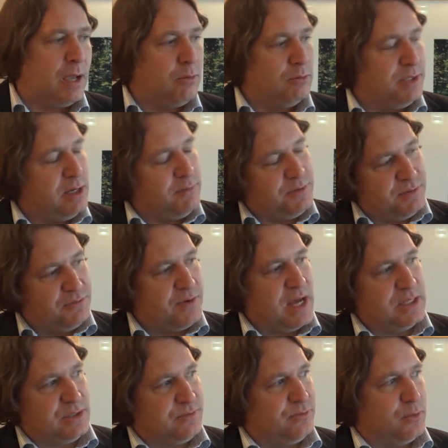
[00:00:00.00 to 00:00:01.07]
Well, now if you
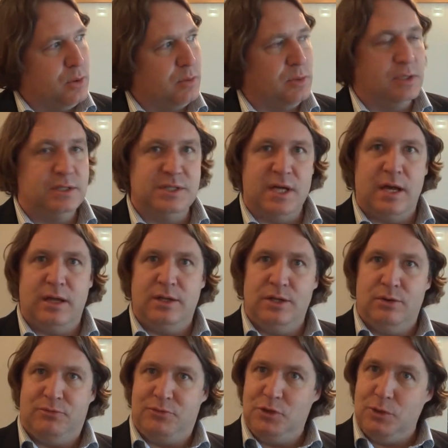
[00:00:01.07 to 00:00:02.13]
fast forward to, you
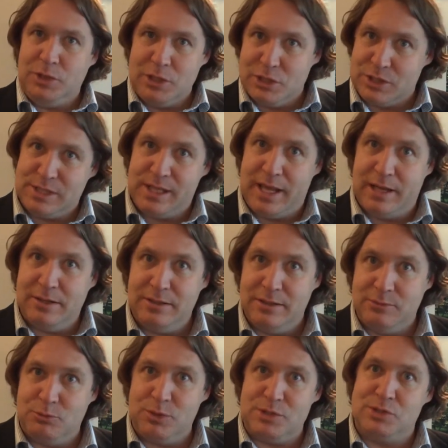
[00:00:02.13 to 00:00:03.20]
know, a few years later,
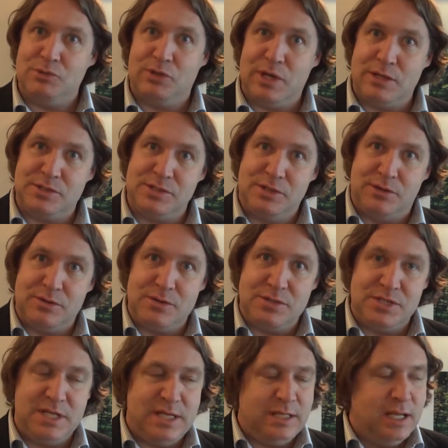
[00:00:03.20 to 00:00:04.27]
and we're in
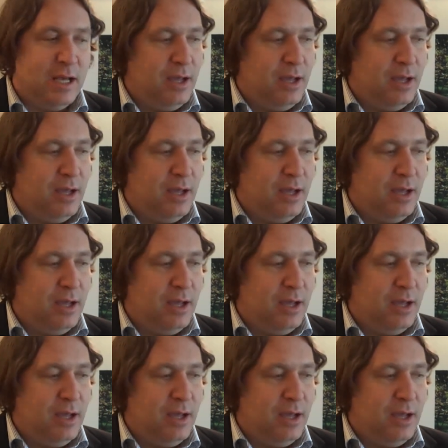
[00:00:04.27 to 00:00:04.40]
2013,